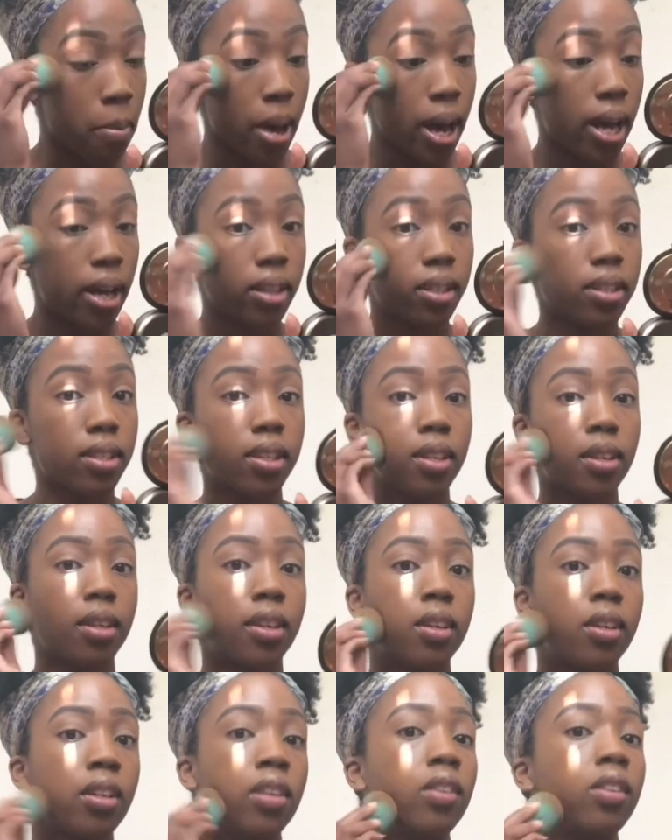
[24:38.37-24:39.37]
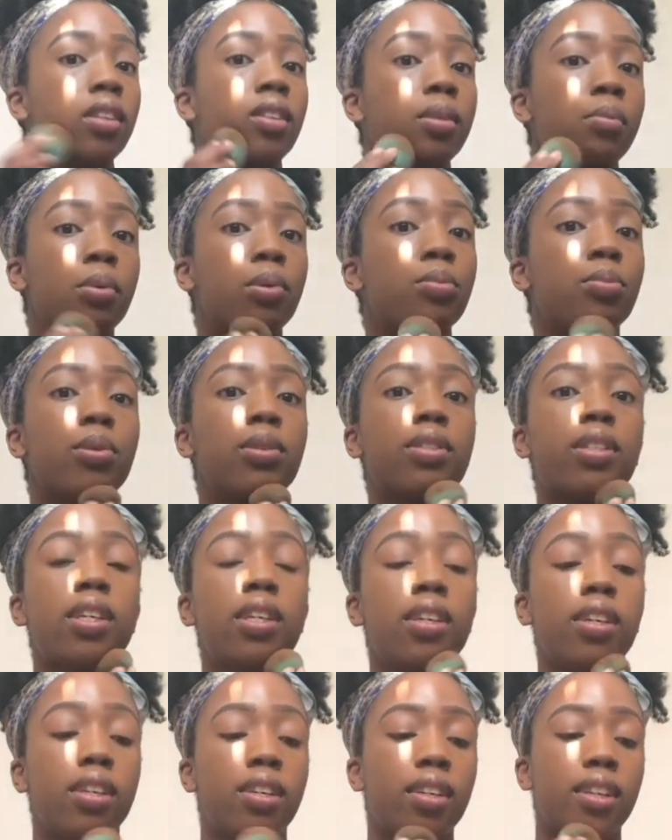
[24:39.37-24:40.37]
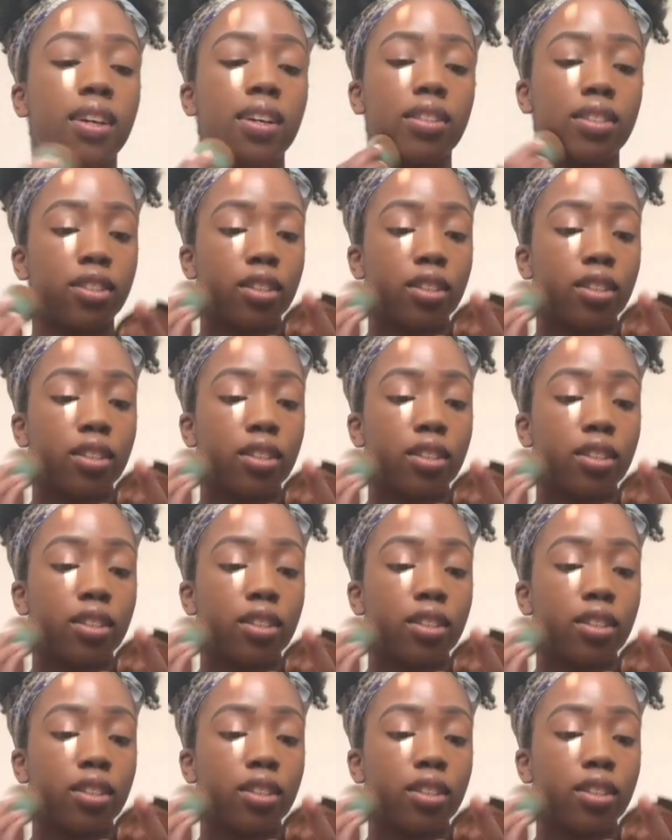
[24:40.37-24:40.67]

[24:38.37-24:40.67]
Back to the people saying that